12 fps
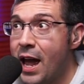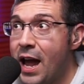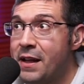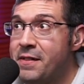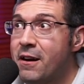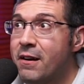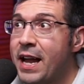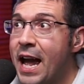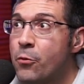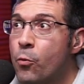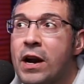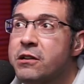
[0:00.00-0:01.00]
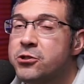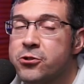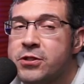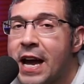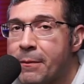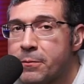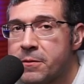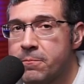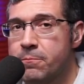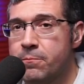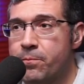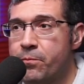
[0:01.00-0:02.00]
And there again, where's your depth?
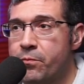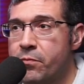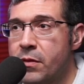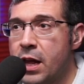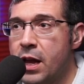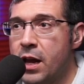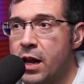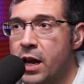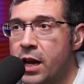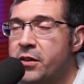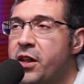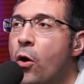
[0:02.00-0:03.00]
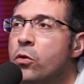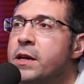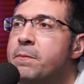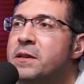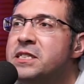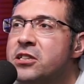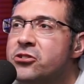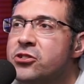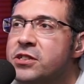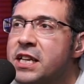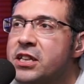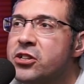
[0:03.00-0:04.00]
You know, the only
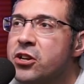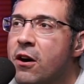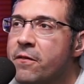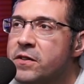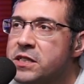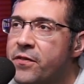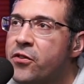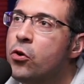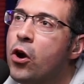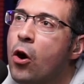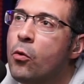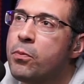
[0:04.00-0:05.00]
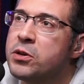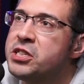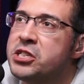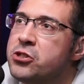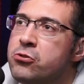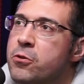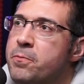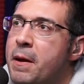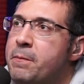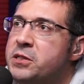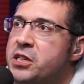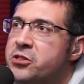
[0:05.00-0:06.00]
position that the Dolphins, if you go position group by
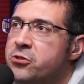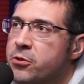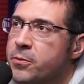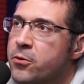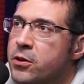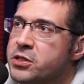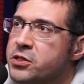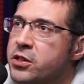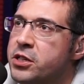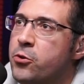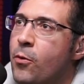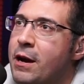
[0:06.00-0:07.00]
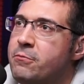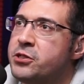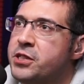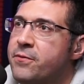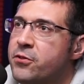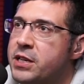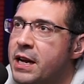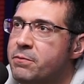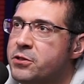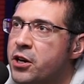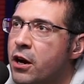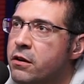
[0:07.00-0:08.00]
position group, Chris, look at their wide receiver
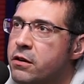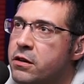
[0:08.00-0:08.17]
depth chart.